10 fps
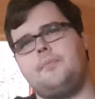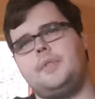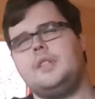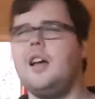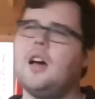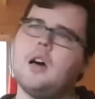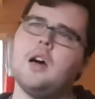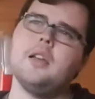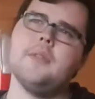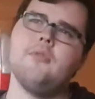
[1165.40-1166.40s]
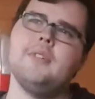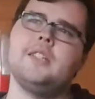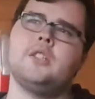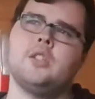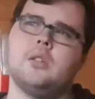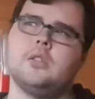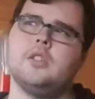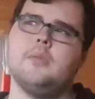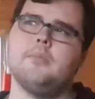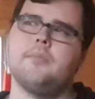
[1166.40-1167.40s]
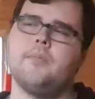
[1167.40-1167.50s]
because I never really took to them.